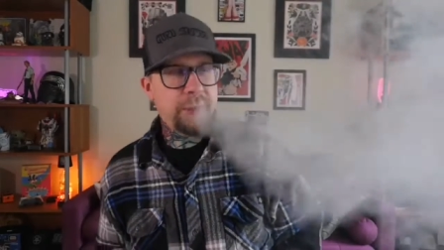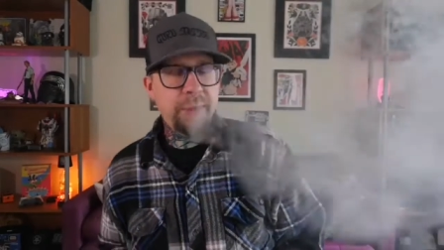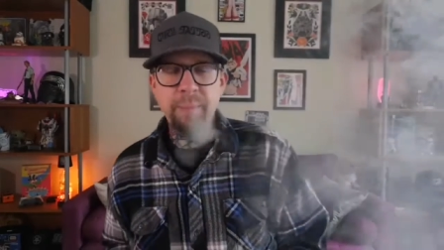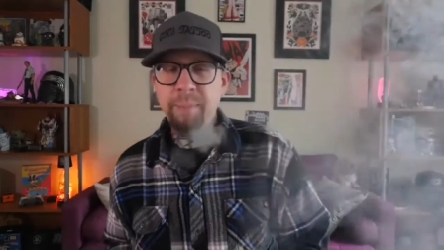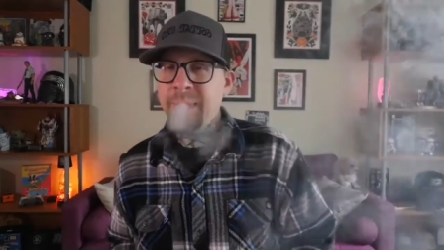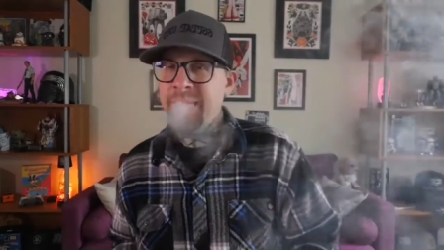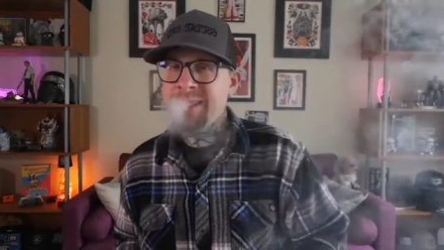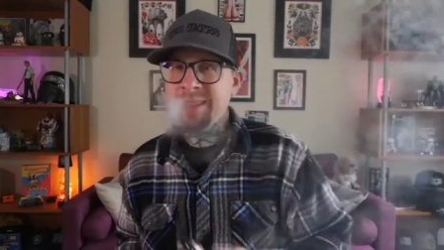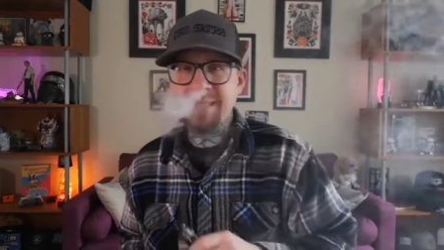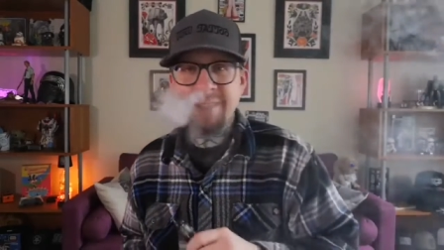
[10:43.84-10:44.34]
The
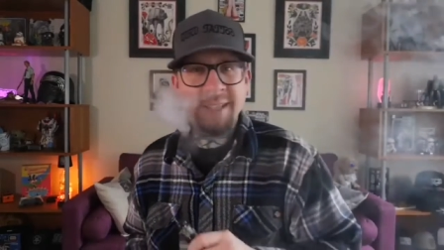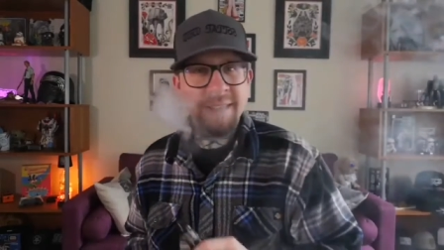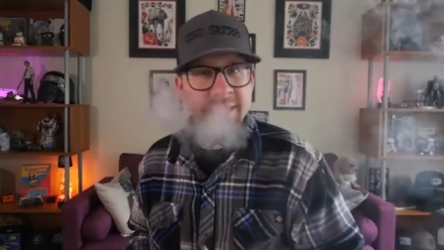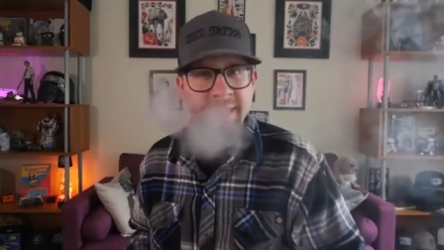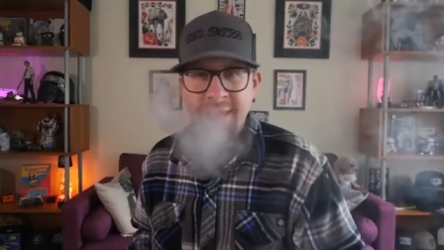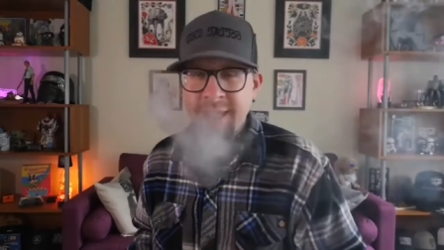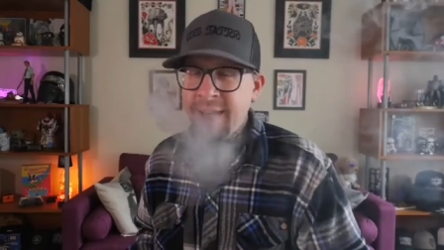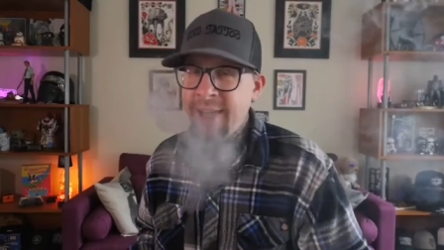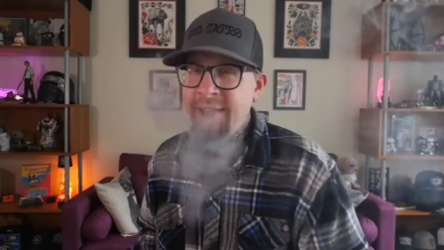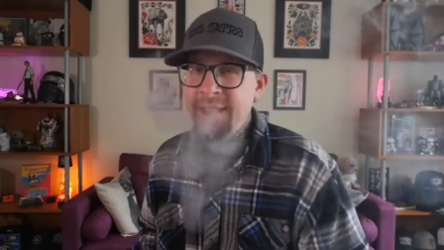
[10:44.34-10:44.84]
button's
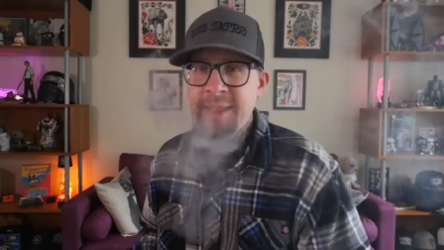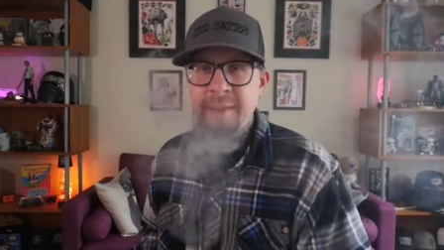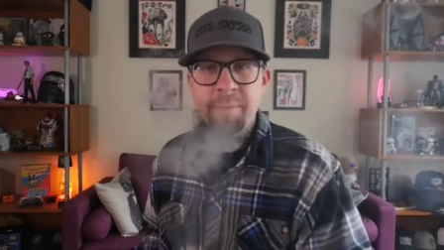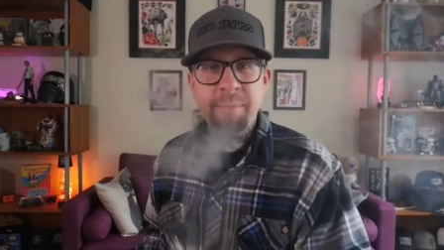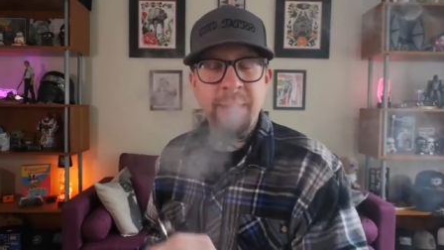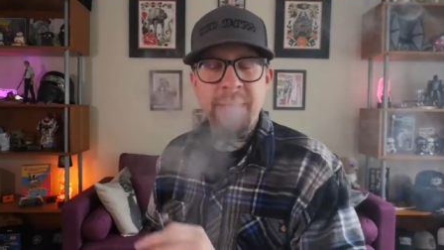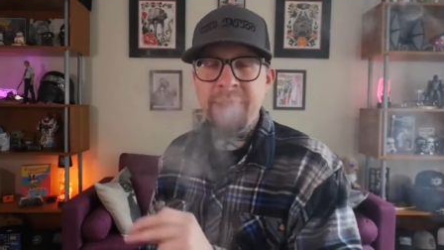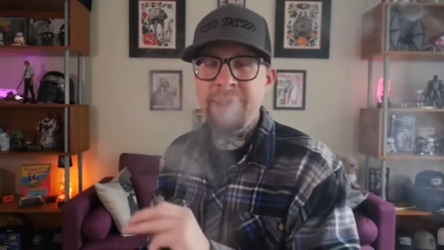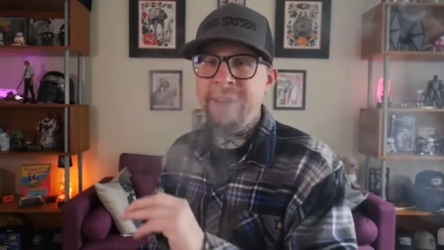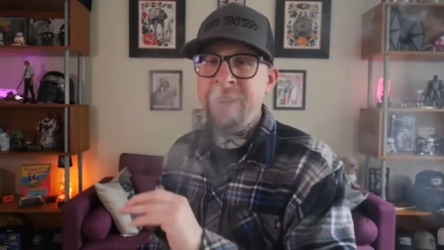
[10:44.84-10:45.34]
clicky. The
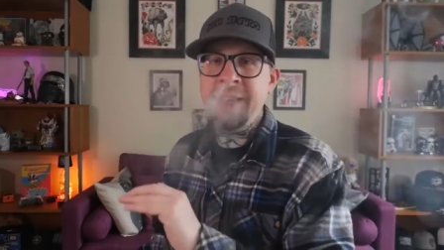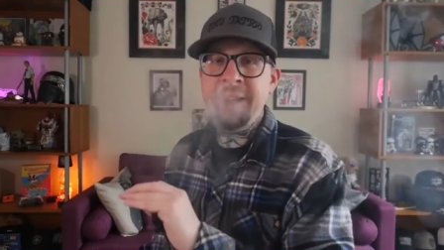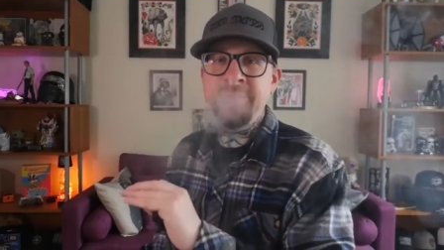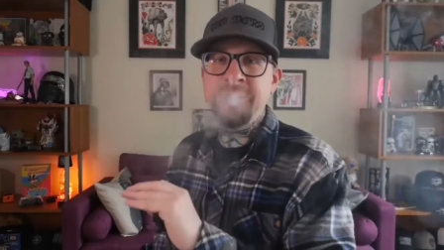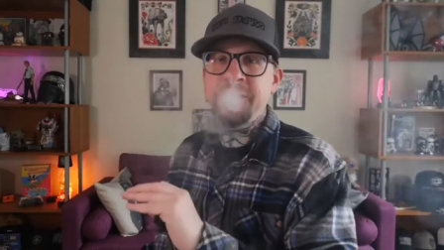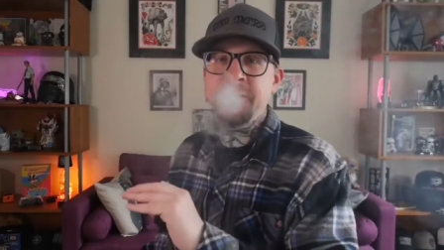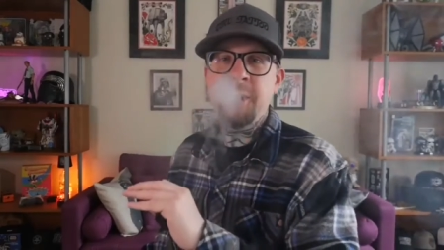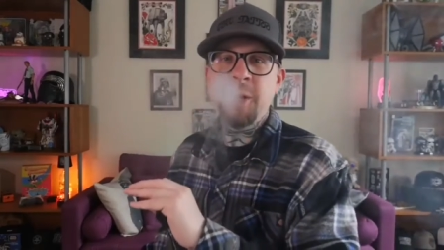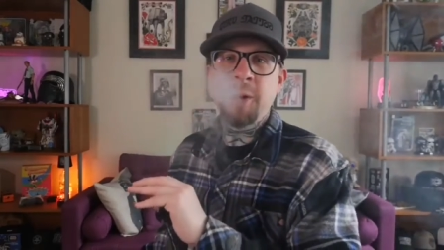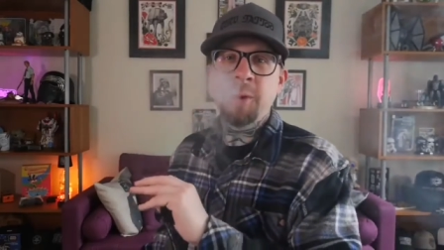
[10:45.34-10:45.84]
button
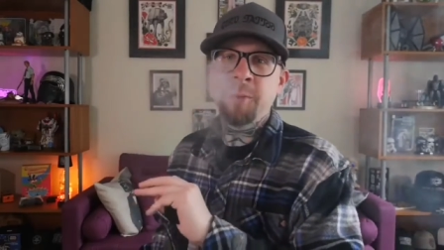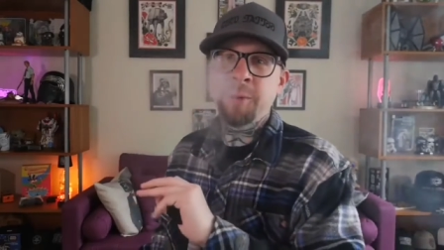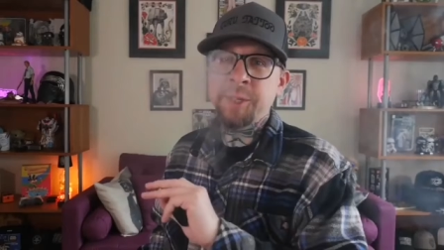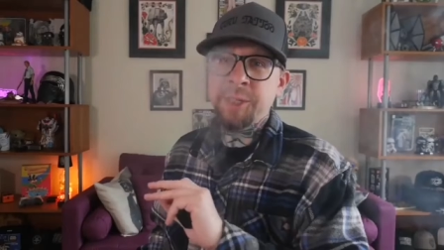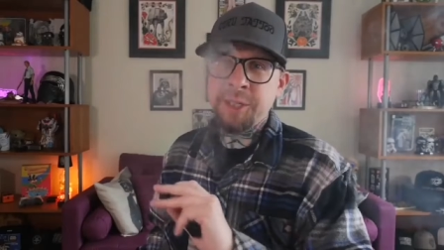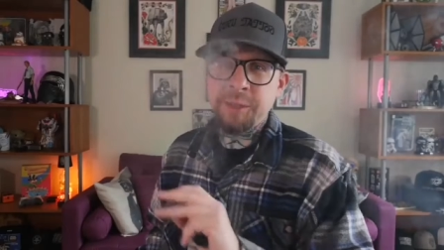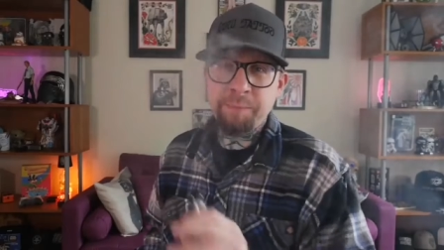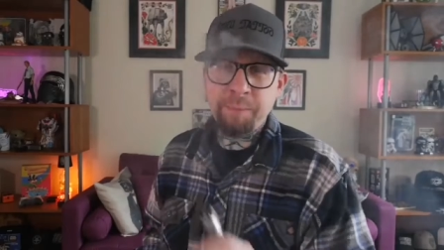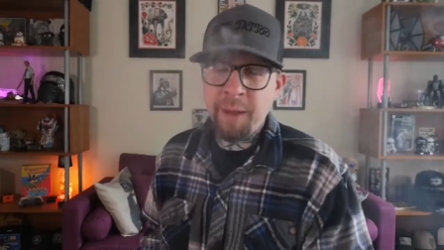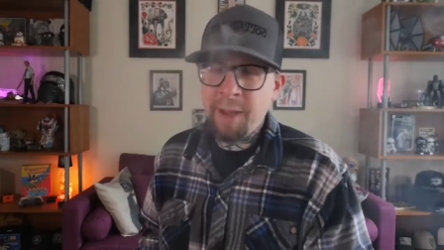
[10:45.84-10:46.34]
is
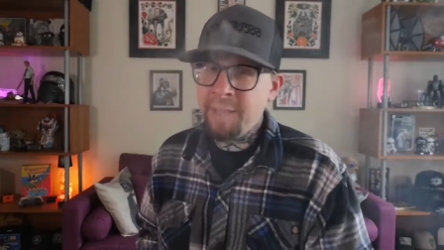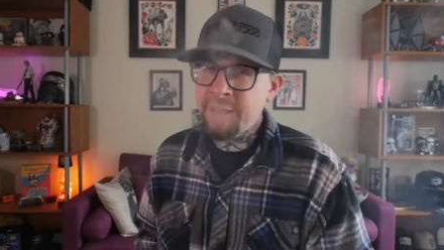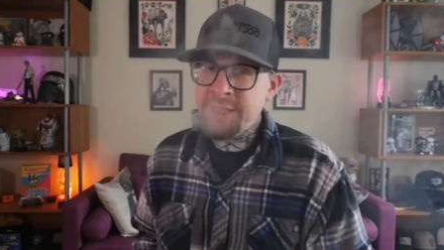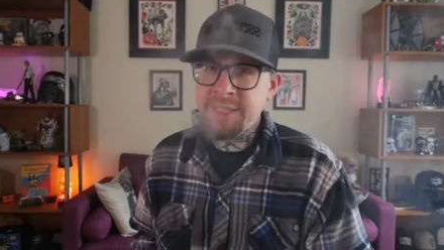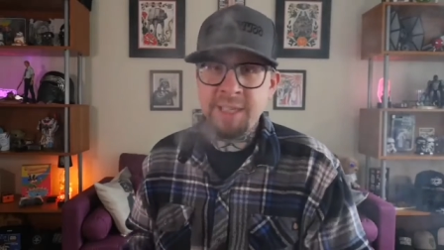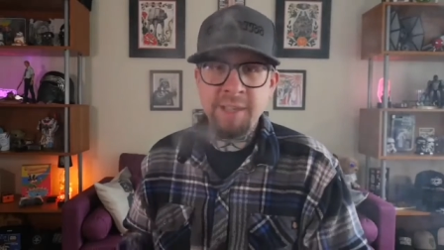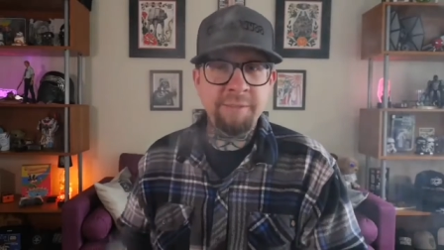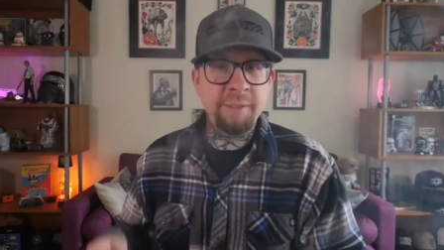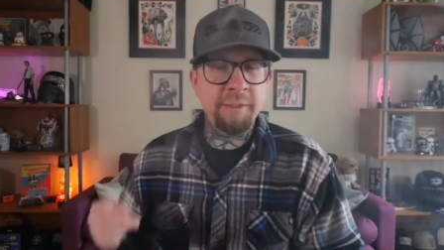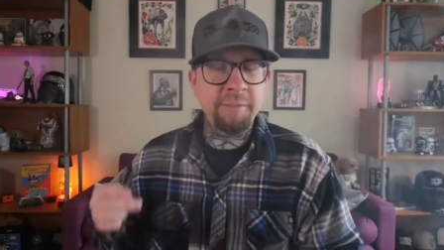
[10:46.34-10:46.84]
responsive.